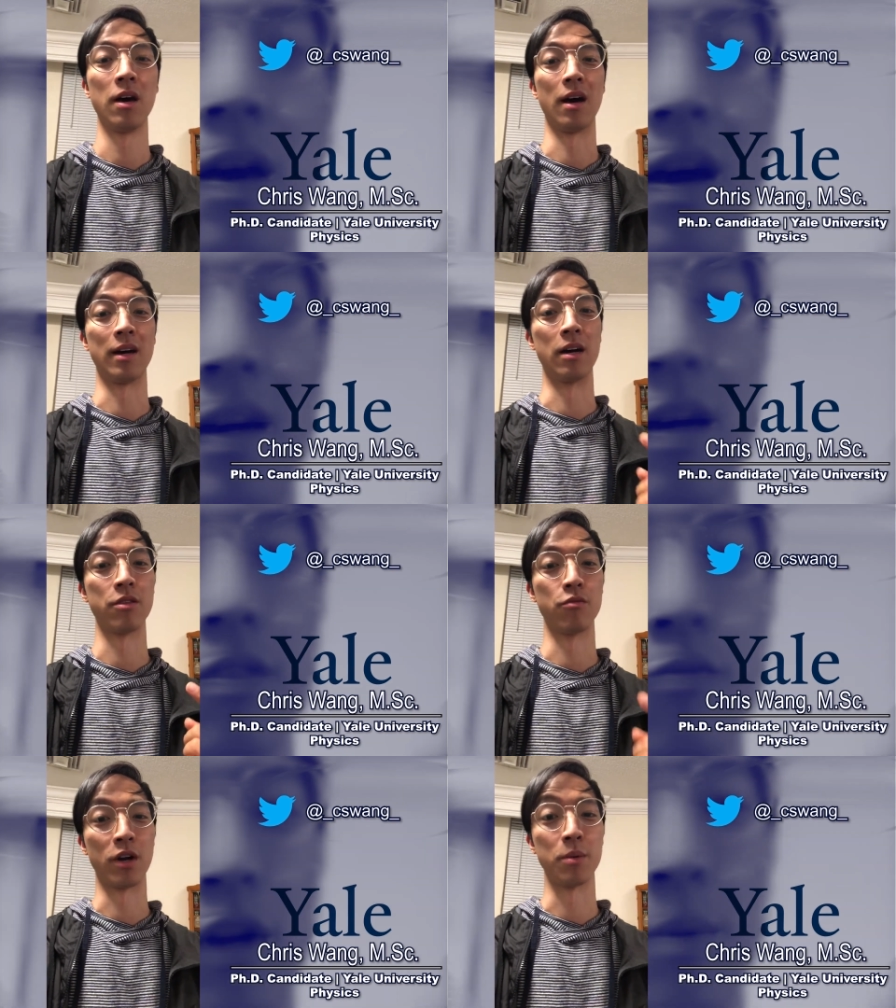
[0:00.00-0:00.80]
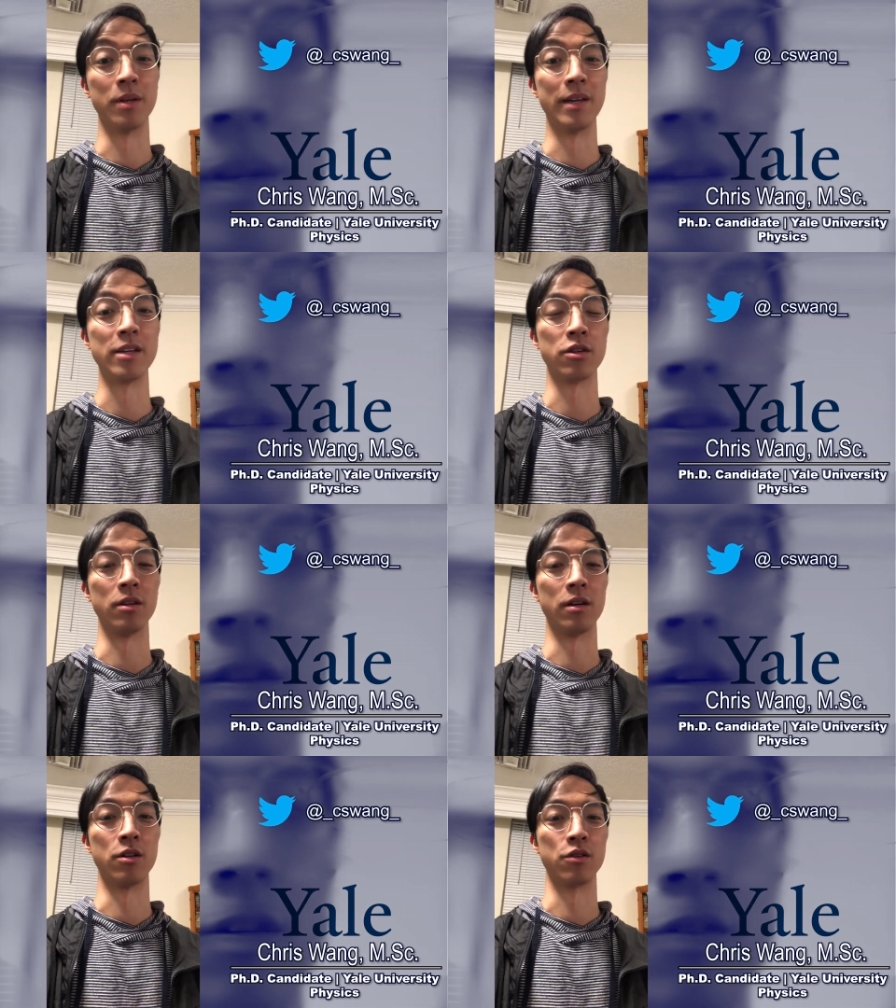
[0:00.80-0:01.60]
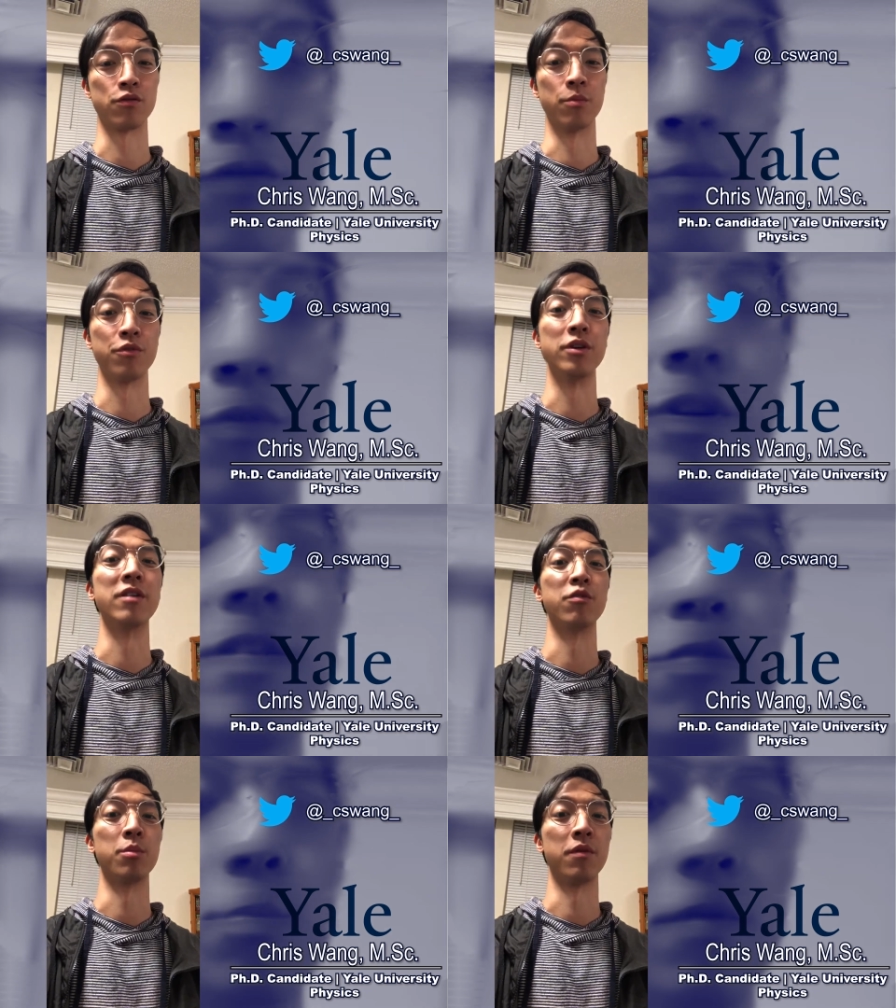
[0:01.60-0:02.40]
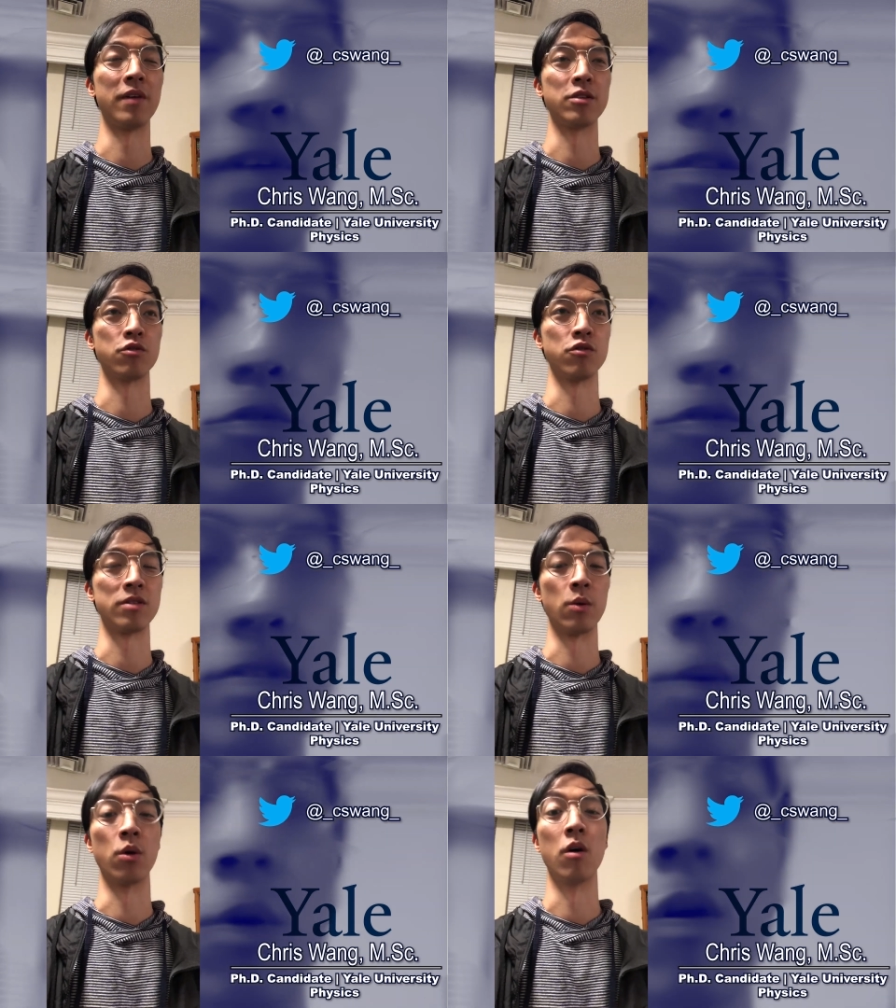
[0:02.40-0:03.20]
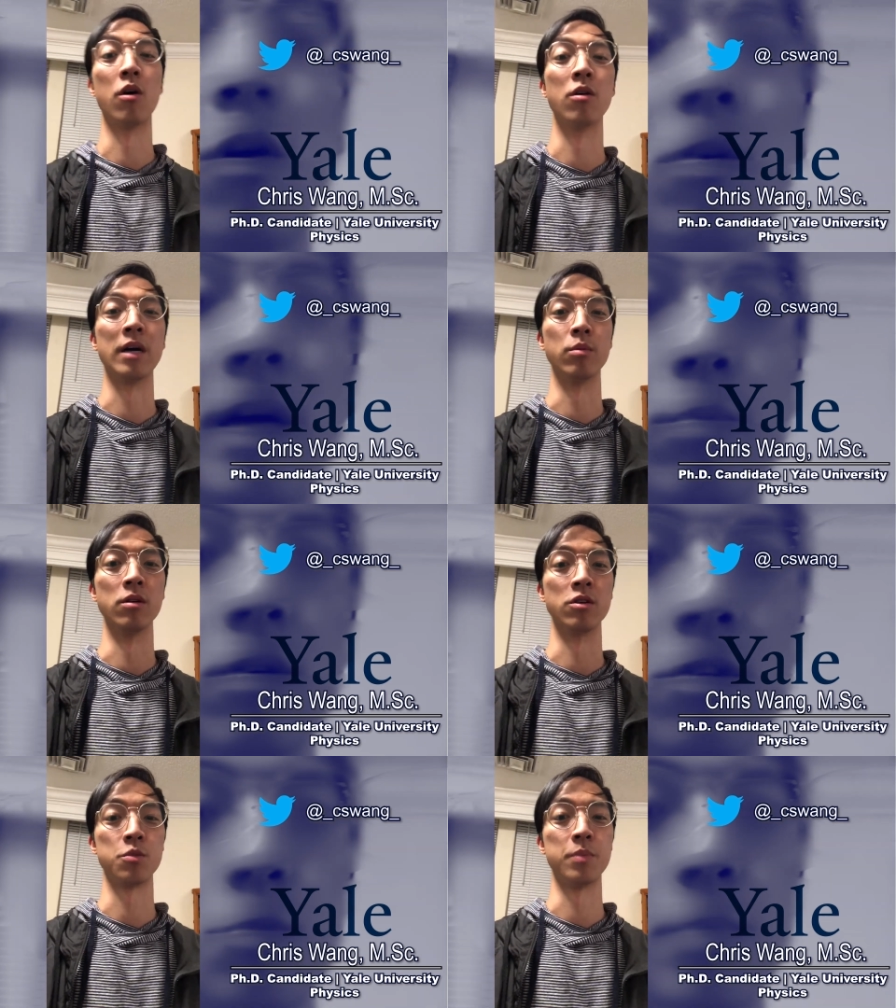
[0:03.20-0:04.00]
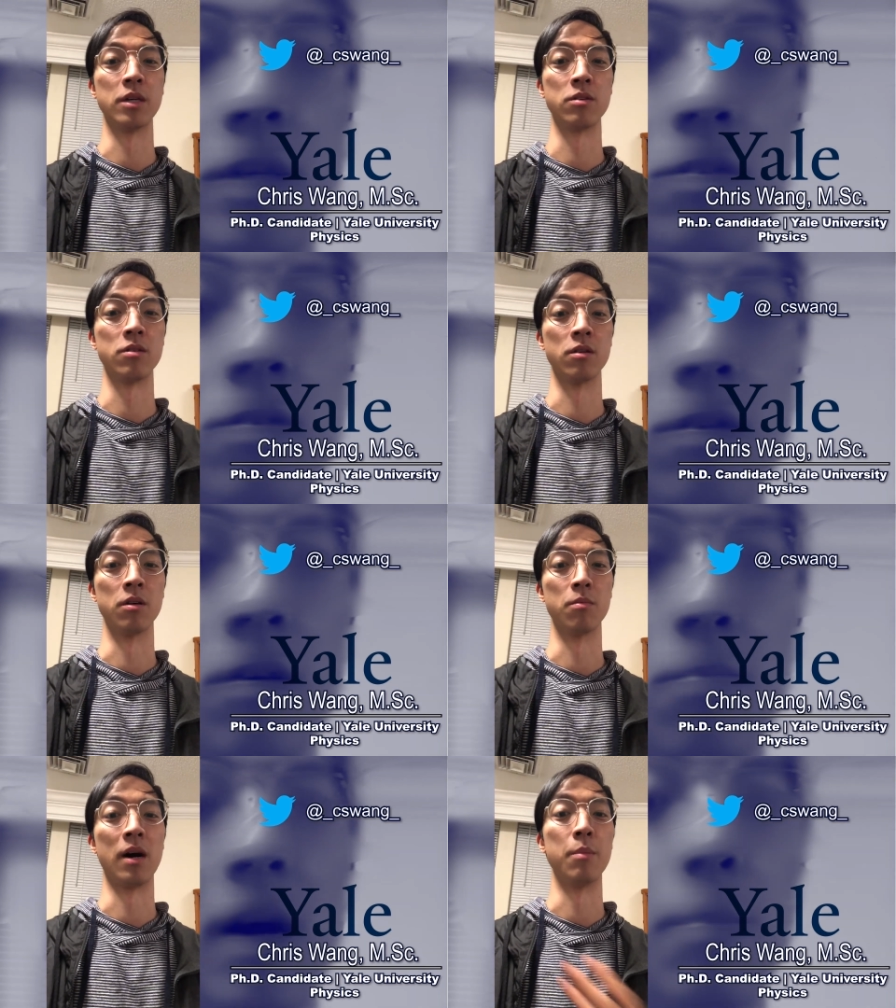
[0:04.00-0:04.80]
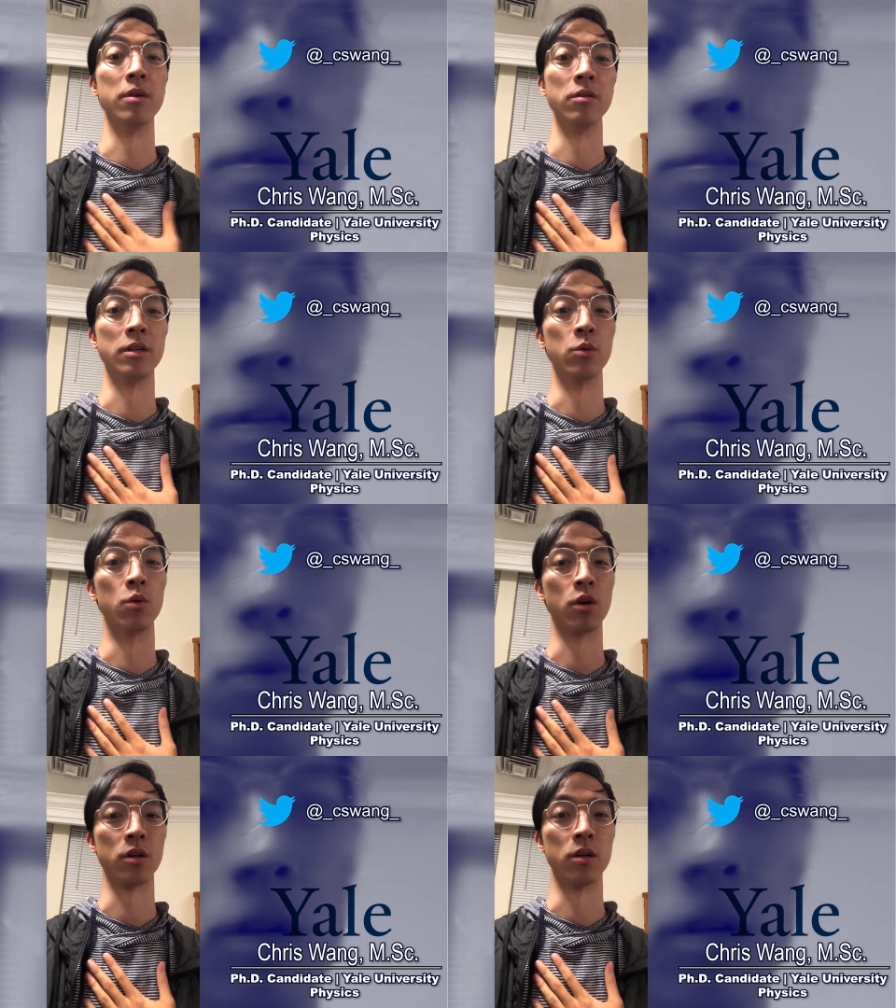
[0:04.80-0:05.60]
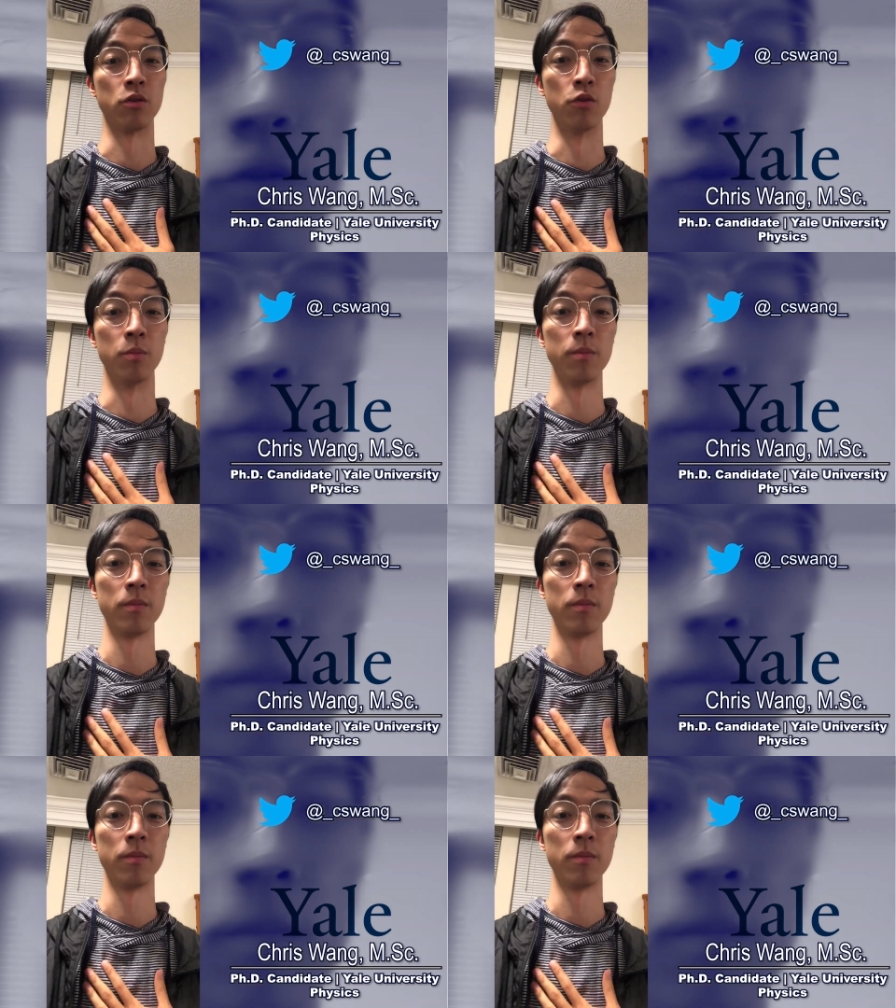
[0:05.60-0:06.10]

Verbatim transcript: I got recommendation letters from three different professors that were all able to speak to my ability to work in a group.